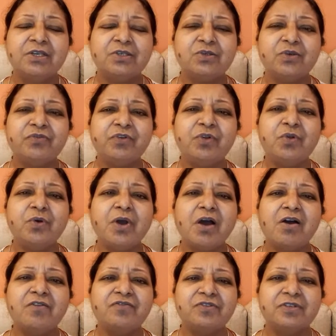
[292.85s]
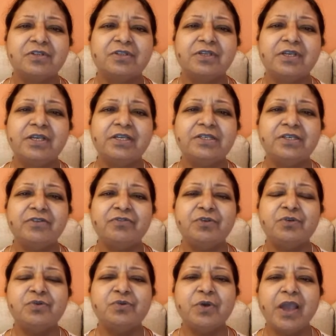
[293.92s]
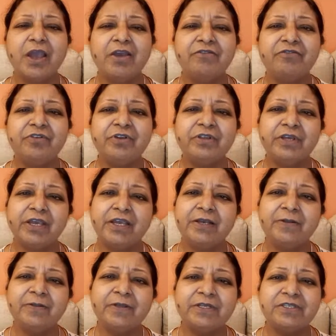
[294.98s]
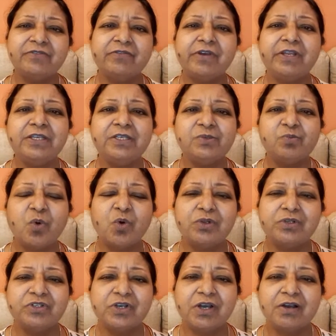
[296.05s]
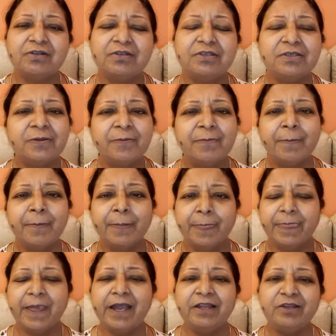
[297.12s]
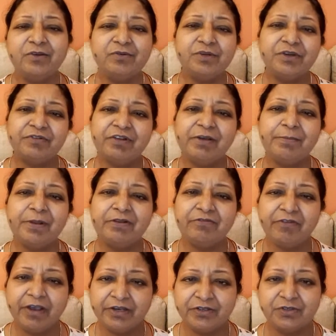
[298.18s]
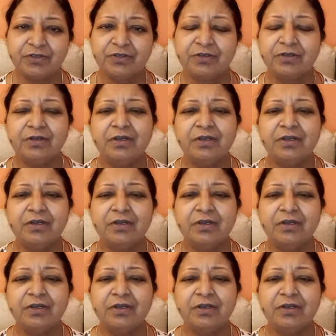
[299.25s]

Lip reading: So if you look after this, if you do everything, there's a very small chance that you develop infection.